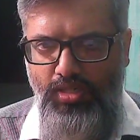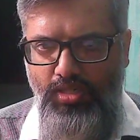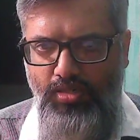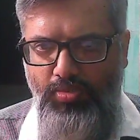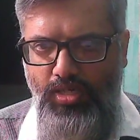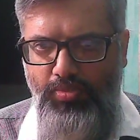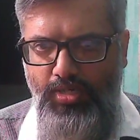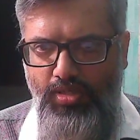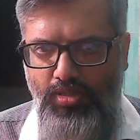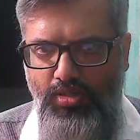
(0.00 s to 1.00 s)
The get
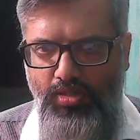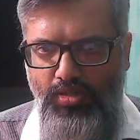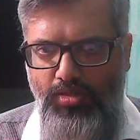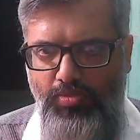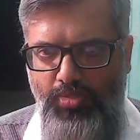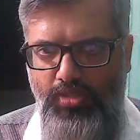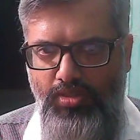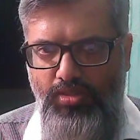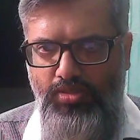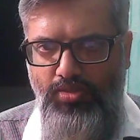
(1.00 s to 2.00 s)
method has size
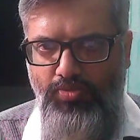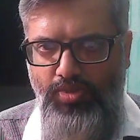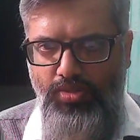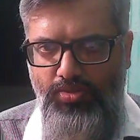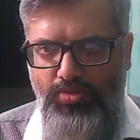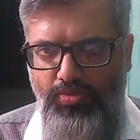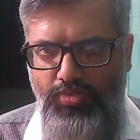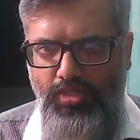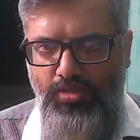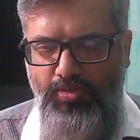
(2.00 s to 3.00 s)
limitation. Only
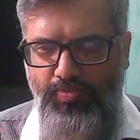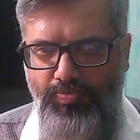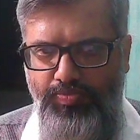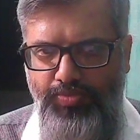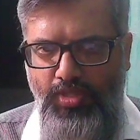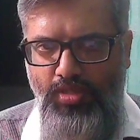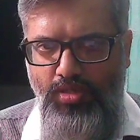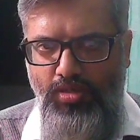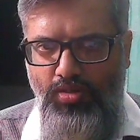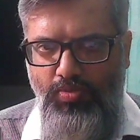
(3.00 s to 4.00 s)
1024
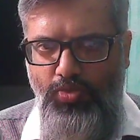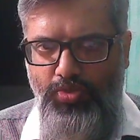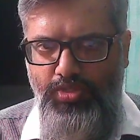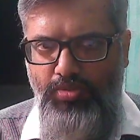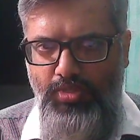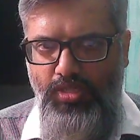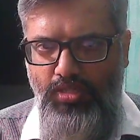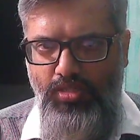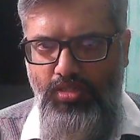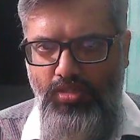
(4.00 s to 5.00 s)
characters can
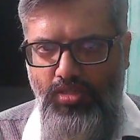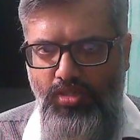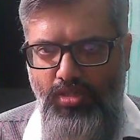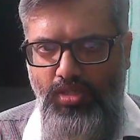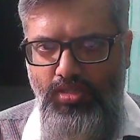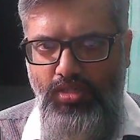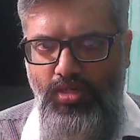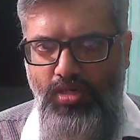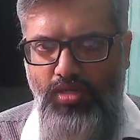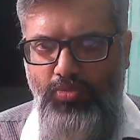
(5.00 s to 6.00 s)
be in a
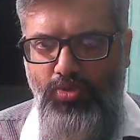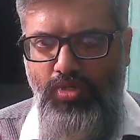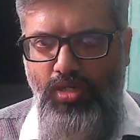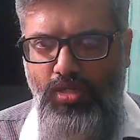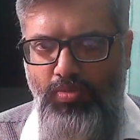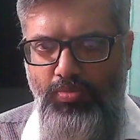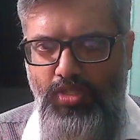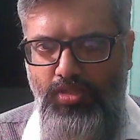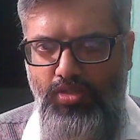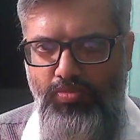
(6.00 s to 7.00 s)
request string.
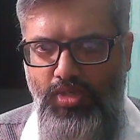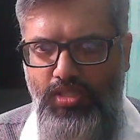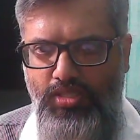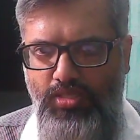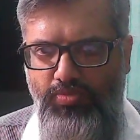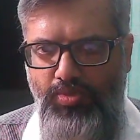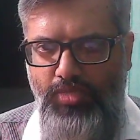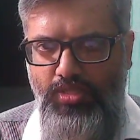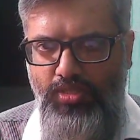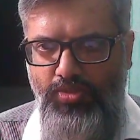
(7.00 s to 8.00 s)

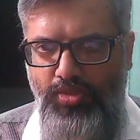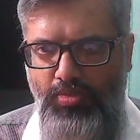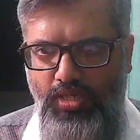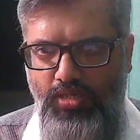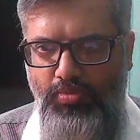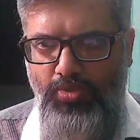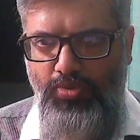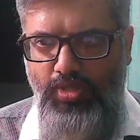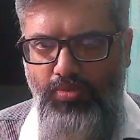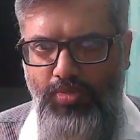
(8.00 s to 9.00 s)
The information is
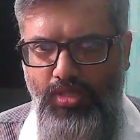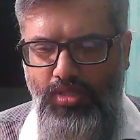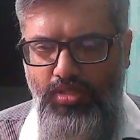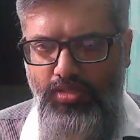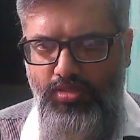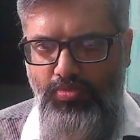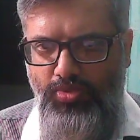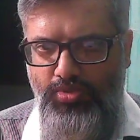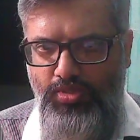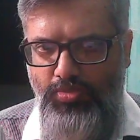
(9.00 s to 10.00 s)
passed using
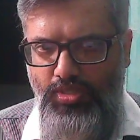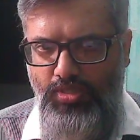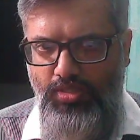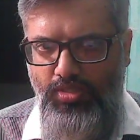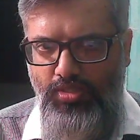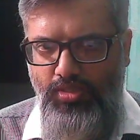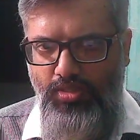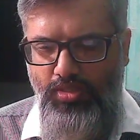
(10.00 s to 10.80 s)
query string header